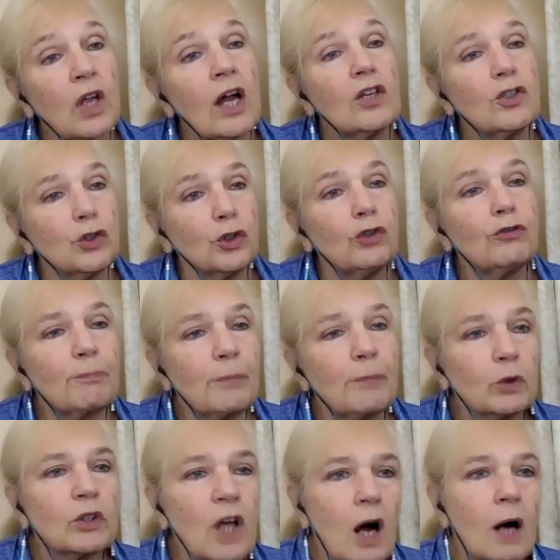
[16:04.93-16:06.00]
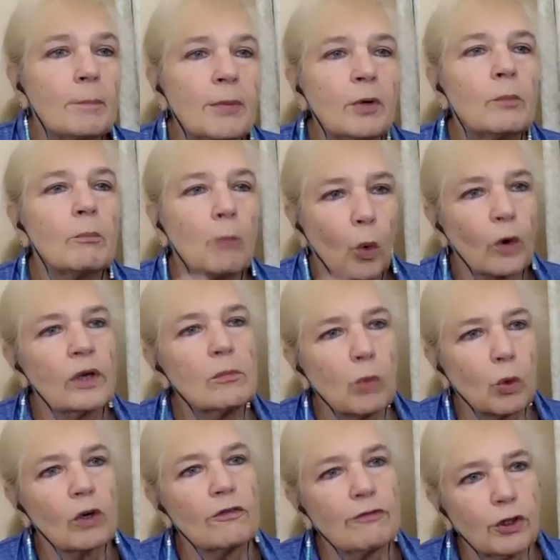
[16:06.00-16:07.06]
you've built up more and
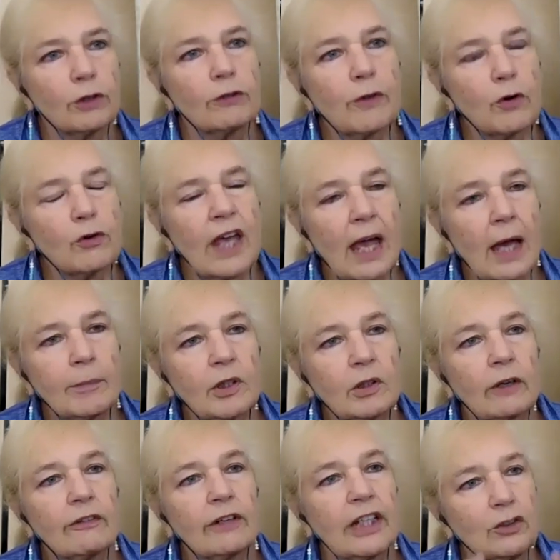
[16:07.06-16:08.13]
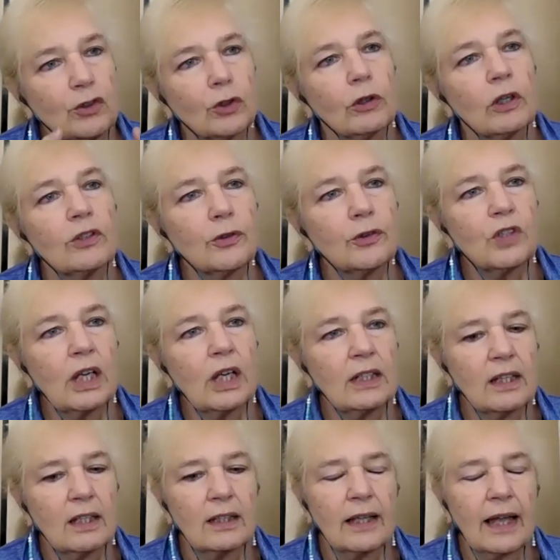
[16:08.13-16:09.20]
more of your vocabulary and your
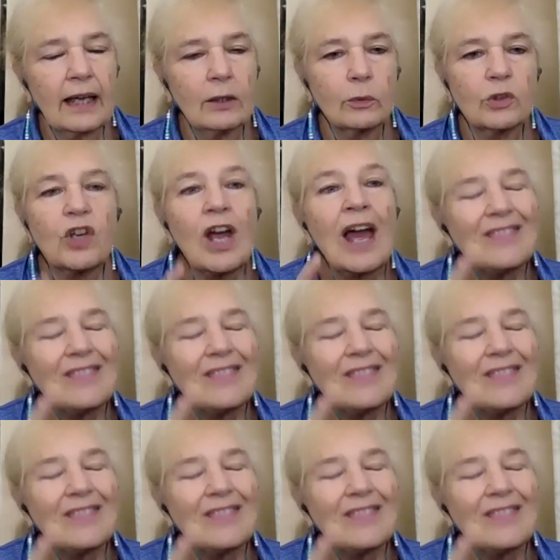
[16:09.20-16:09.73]
understanding of the language.